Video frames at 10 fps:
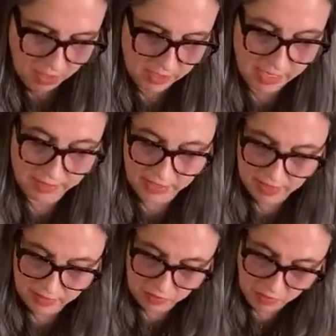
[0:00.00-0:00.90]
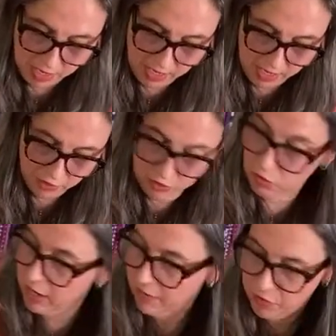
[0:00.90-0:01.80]
now see, this is why I should
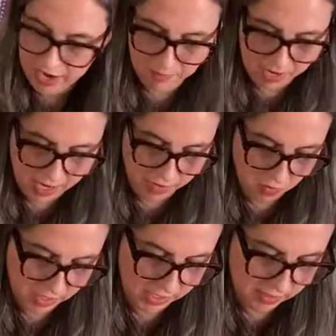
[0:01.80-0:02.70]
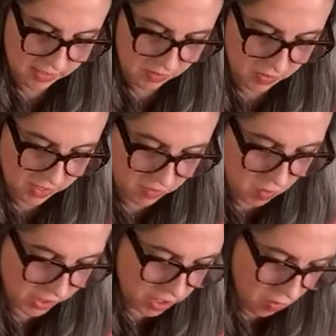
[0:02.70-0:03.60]
have grabbed my other one because this one doesn't
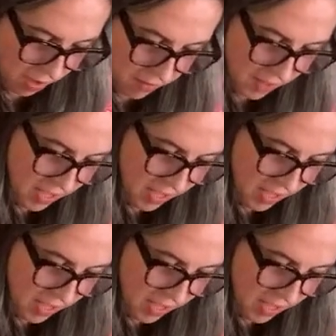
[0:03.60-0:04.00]
work so well.